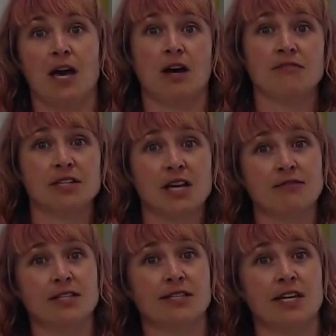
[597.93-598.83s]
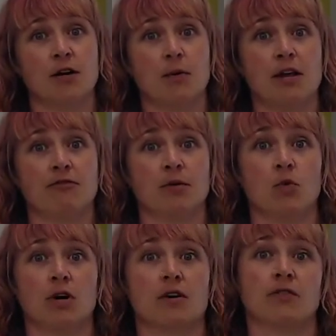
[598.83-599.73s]
and often have to stay away from
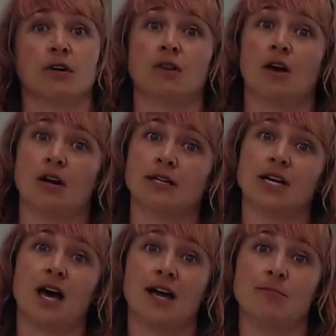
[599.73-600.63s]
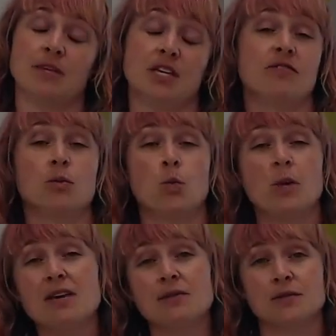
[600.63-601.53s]
work for a longer time, even
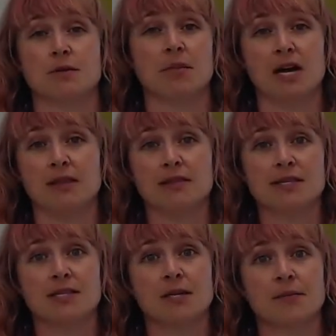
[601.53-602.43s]
weeks or months.